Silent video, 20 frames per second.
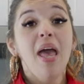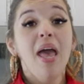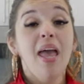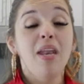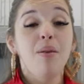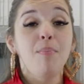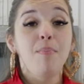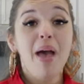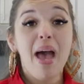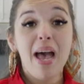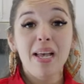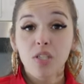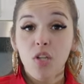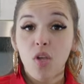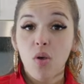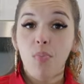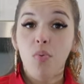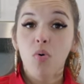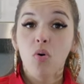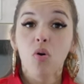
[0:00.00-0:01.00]
and
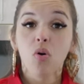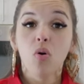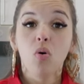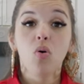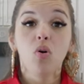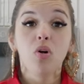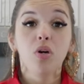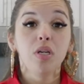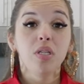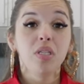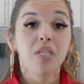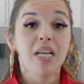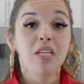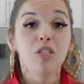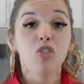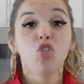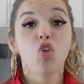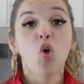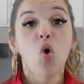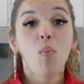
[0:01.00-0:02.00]
basketball courts
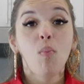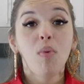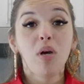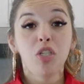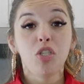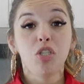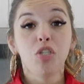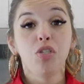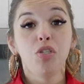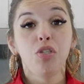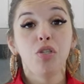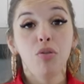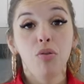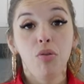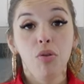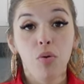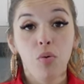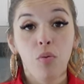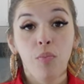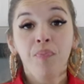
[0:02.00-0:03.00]
and so much to
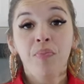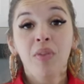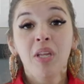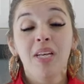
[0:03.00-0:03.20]
do.